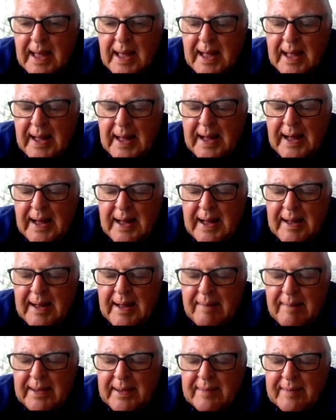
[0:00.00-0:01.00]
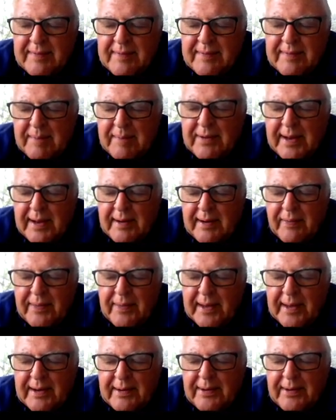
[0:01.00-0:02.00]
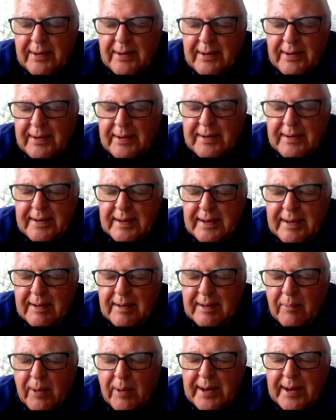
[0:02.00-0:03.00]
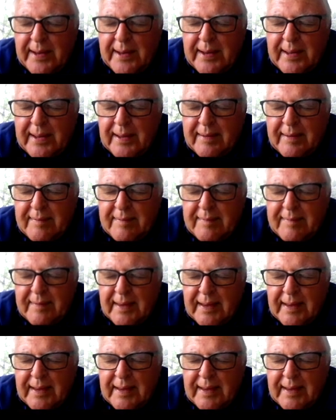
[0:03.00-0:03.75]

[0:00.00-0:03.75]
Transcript: Yes, and I'm trying to think hard when it is.